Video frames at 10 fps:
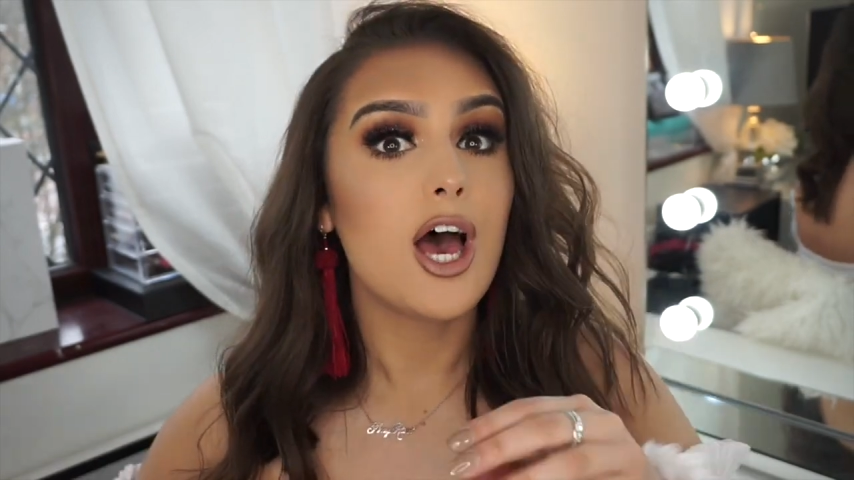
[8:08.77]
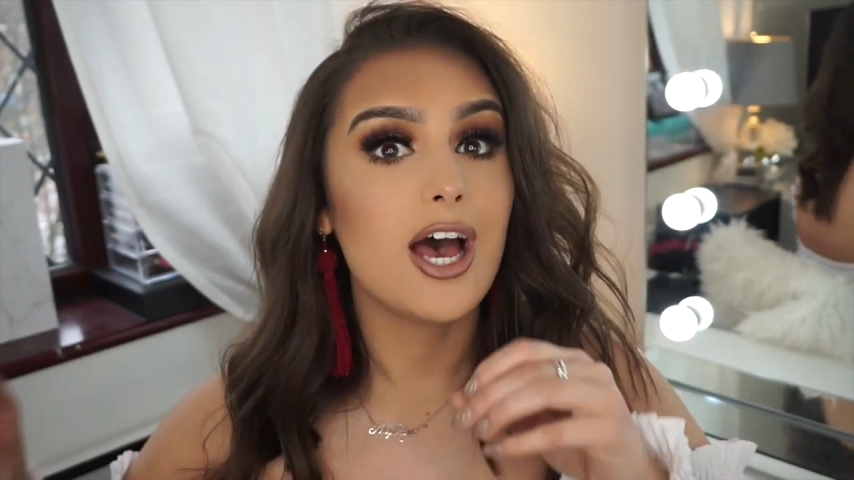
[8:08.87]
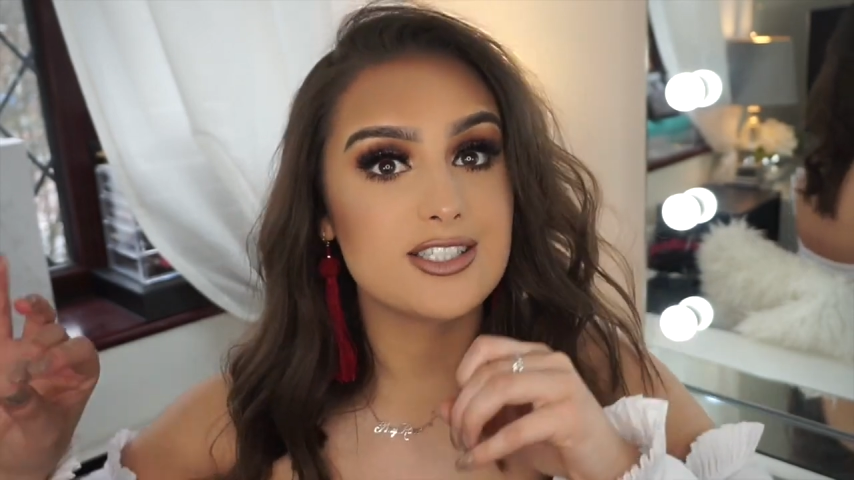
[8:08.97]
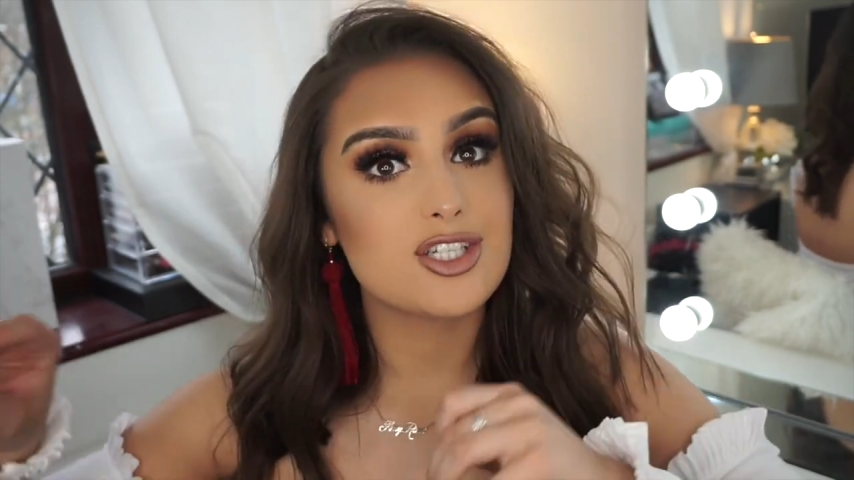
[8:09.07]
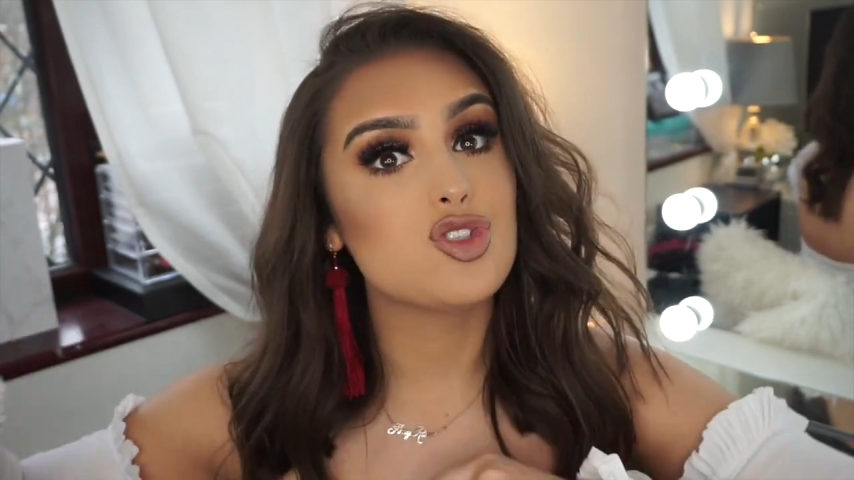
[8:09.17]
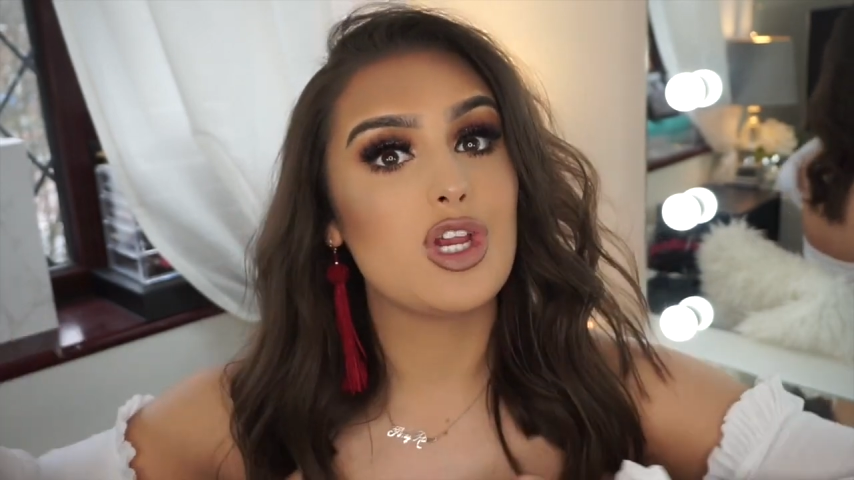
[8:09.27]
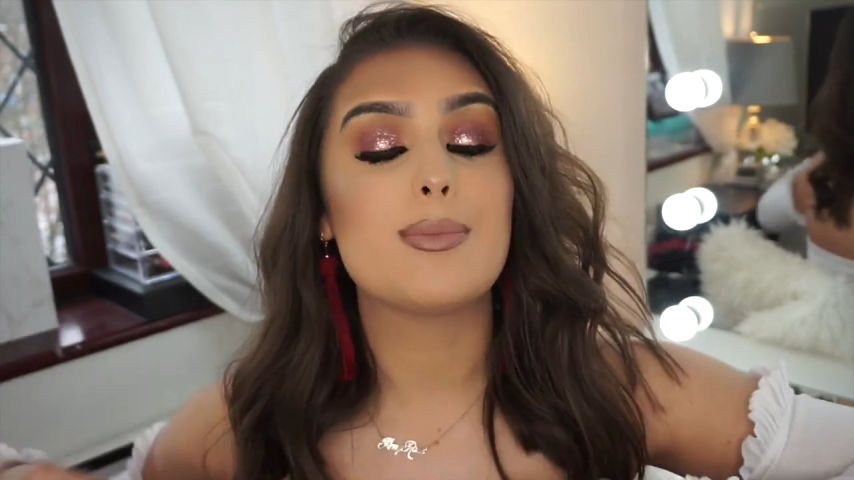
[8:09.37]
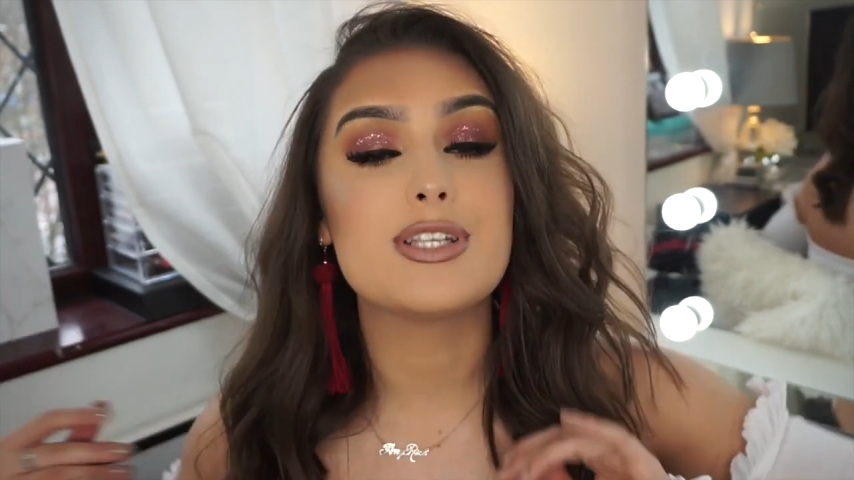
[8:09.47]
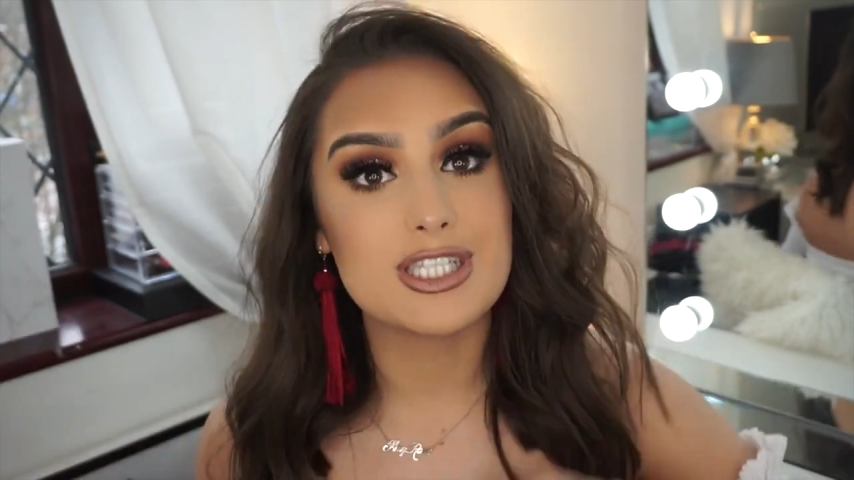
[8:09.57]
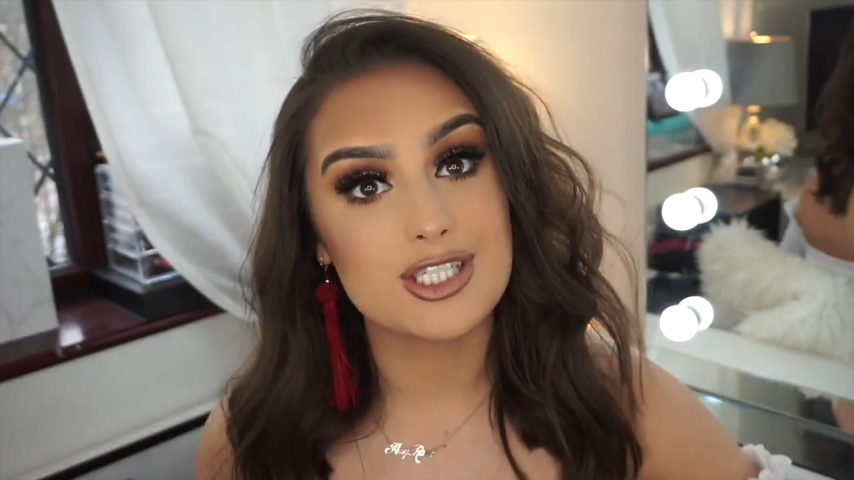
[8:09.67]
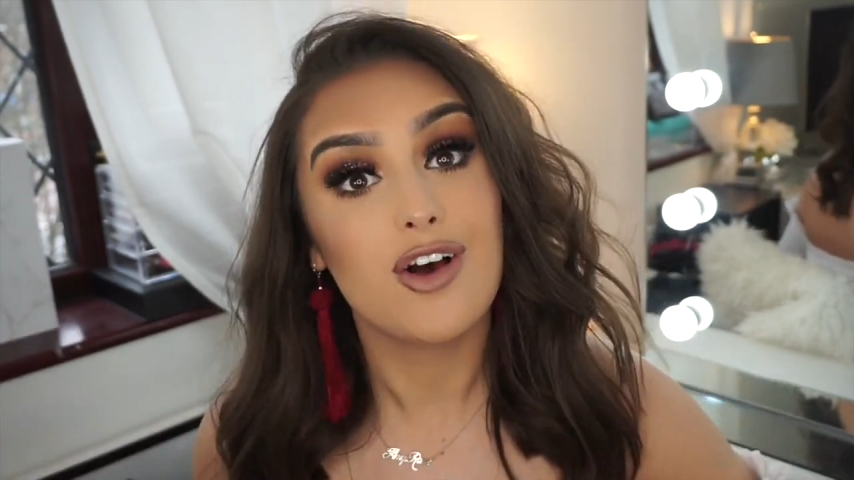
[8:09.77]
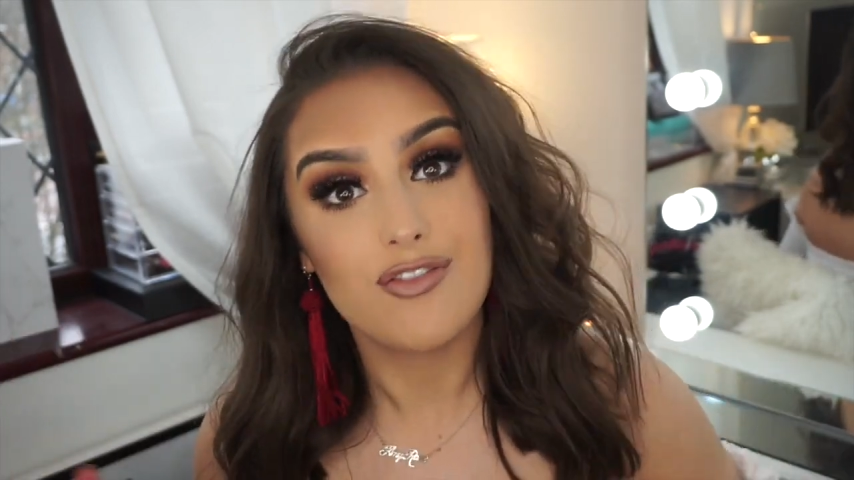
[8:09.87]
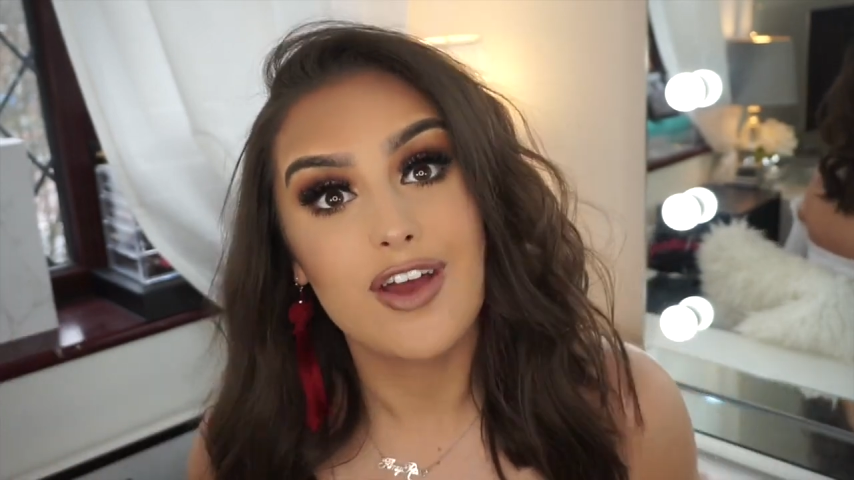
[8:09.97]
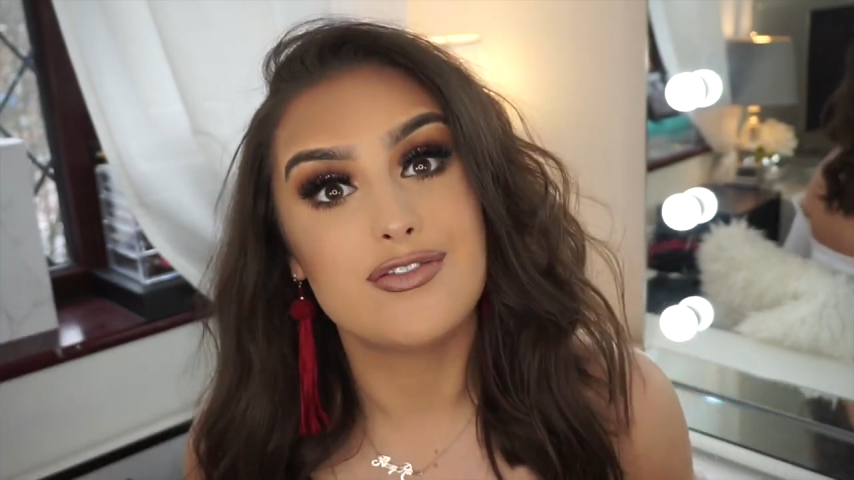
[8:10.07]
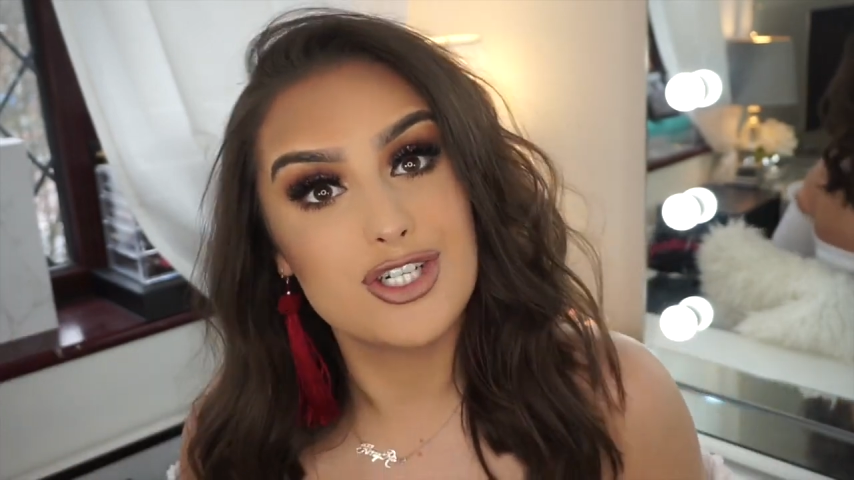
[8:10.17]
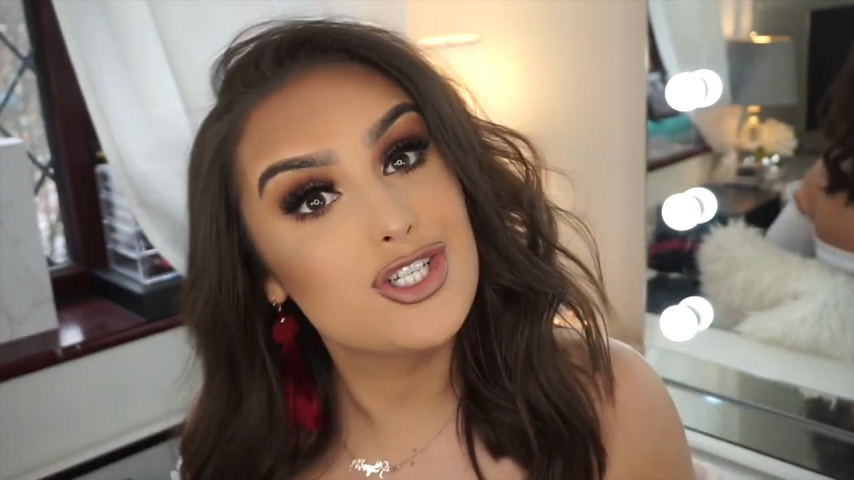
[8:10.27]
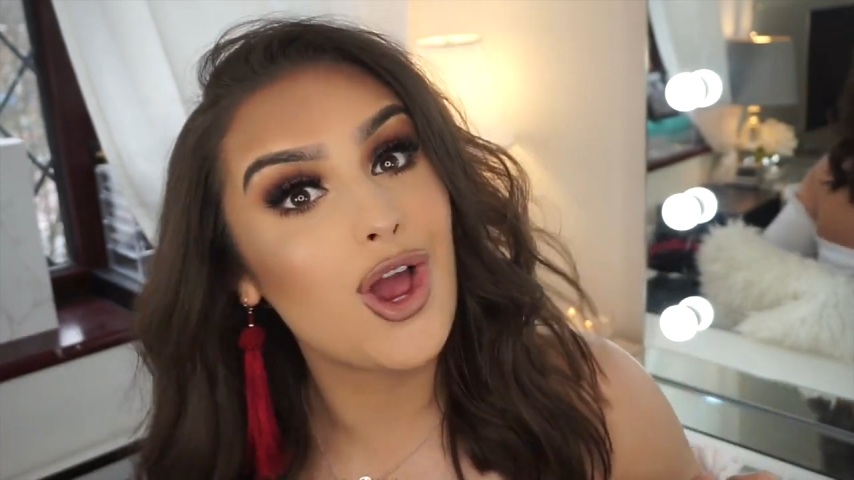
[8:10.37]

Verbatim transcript: as extreme as the stuff that I've just